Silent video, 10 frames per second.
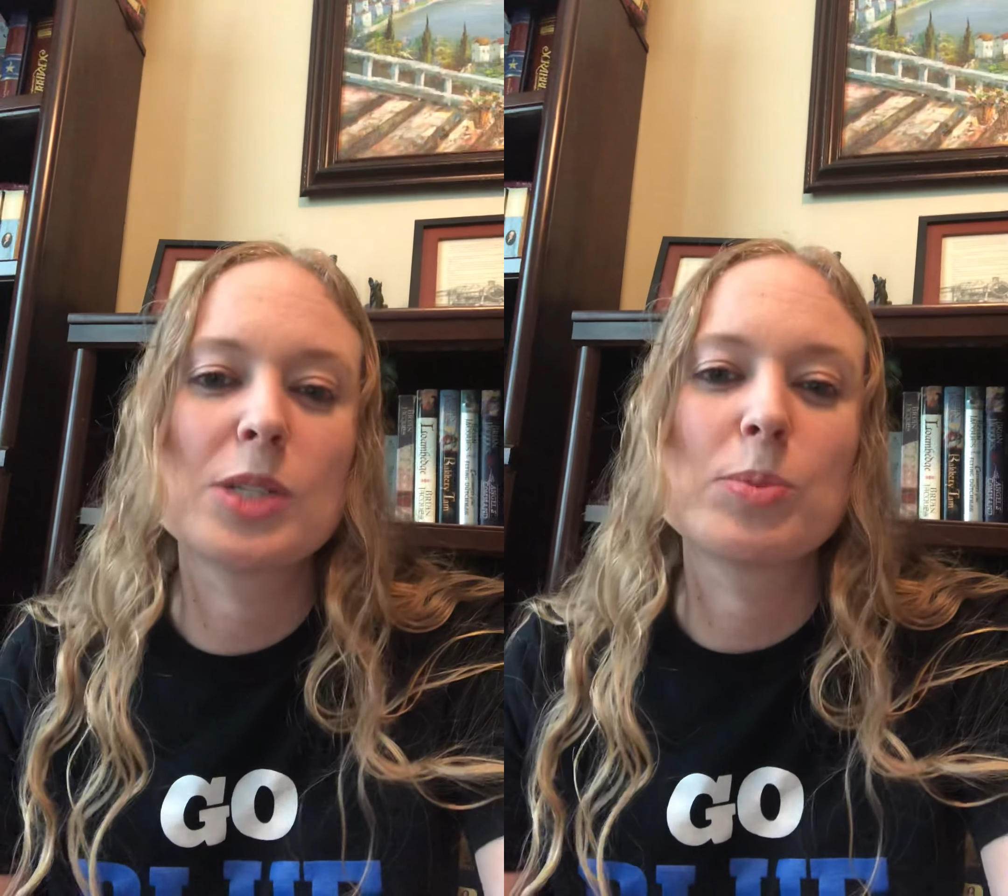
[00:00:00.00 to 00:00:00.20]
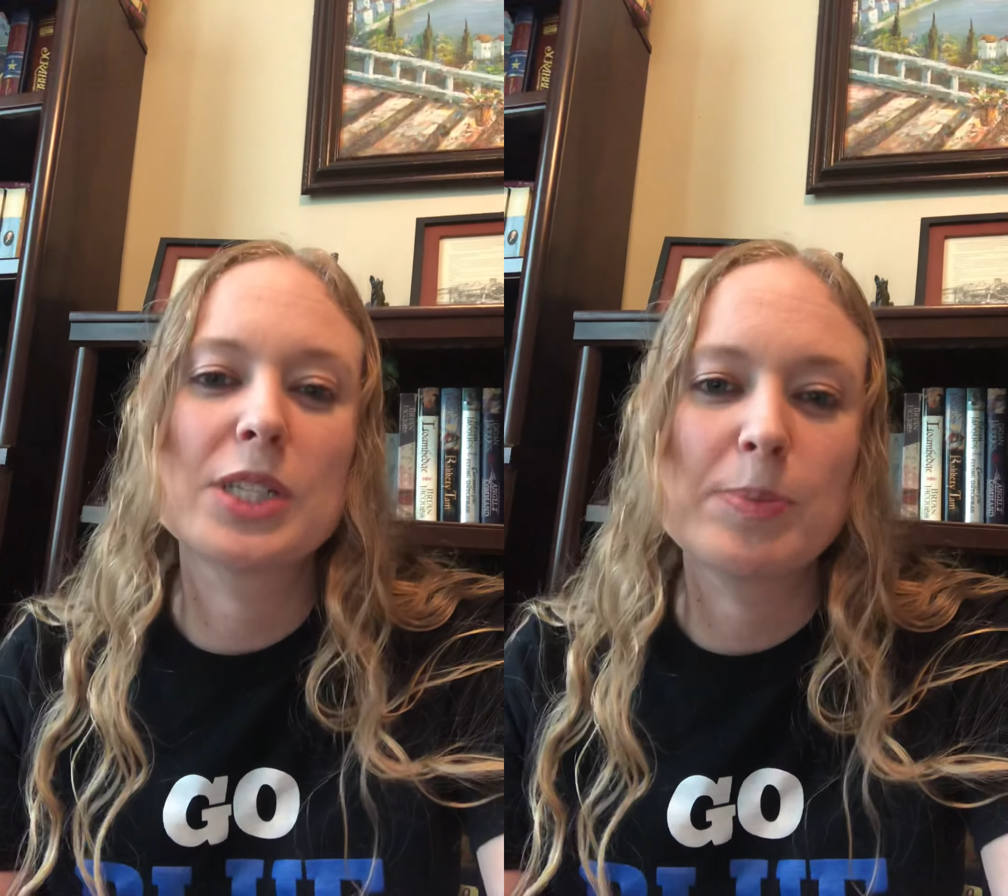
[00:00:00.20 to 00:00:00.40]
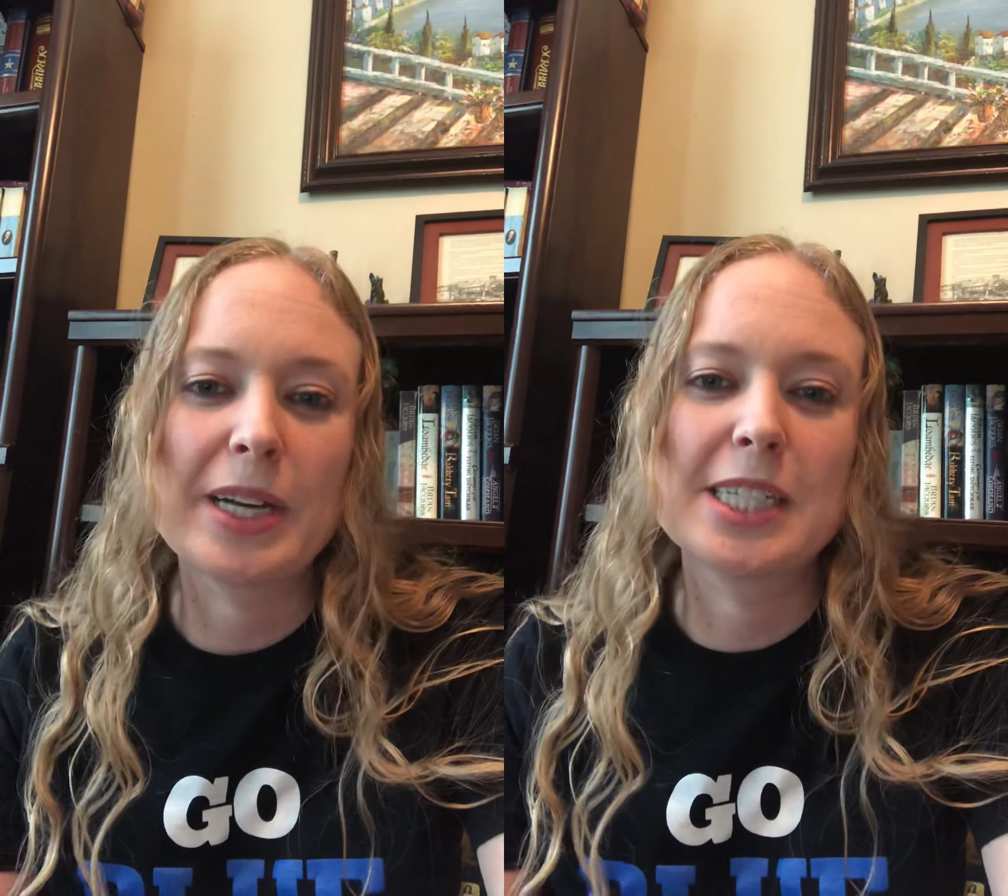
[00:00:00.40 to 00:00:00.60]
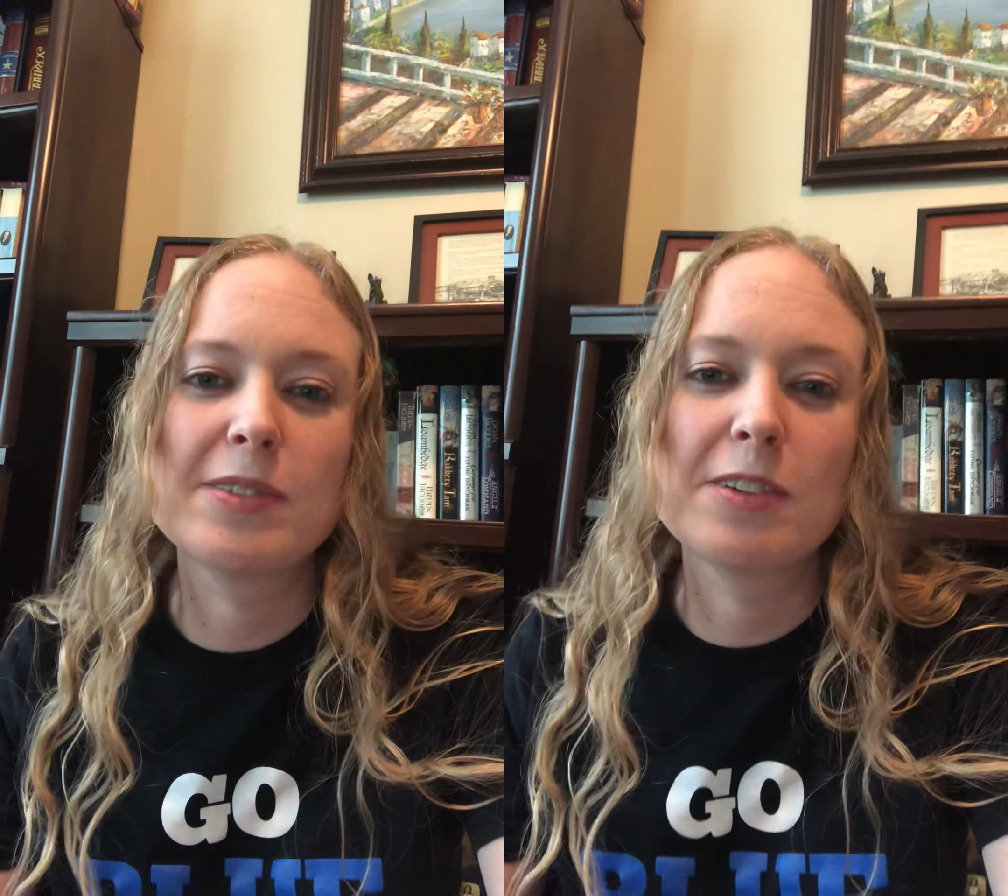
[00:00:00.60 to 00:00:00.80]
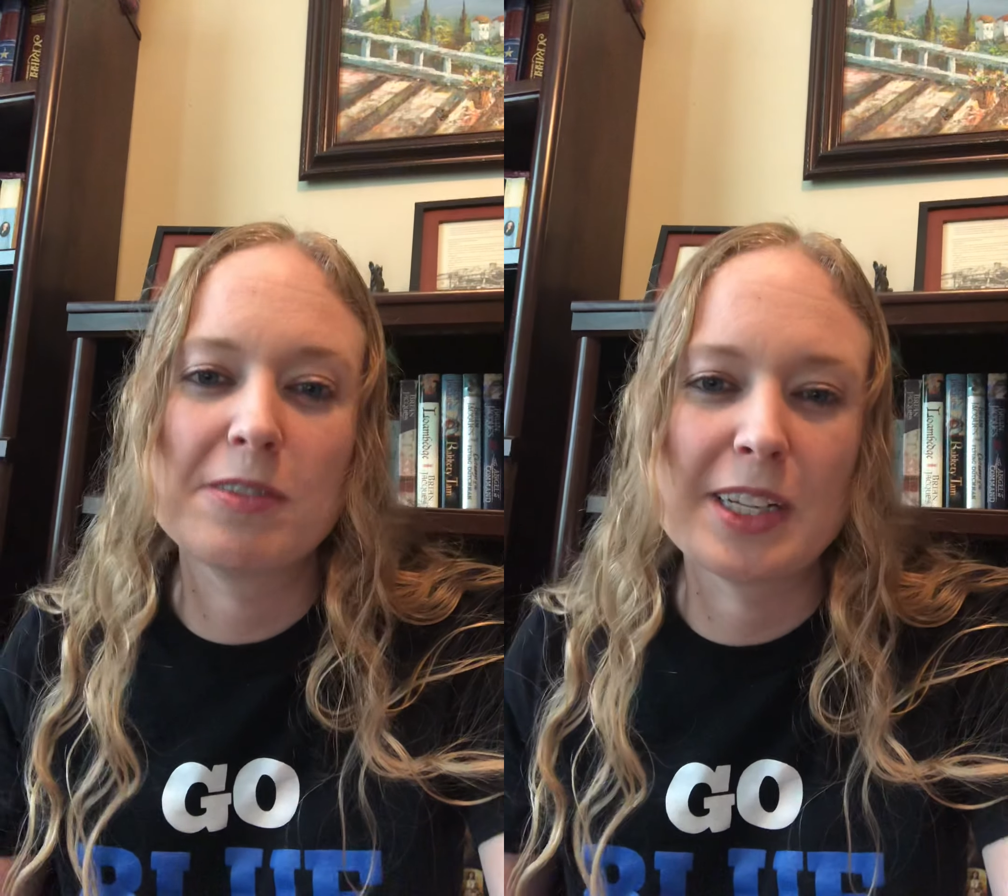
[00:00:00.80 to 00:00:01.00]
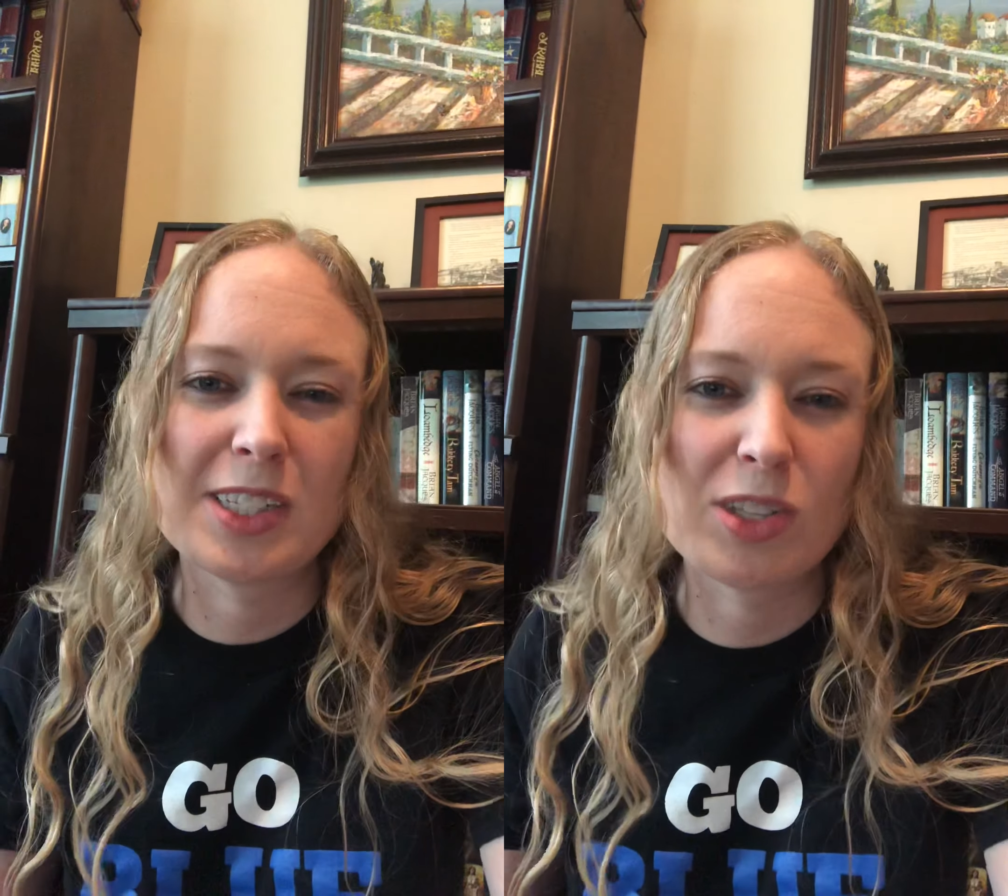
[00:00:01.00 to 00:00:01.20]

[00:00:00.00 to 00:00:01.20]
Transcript: perspective of events,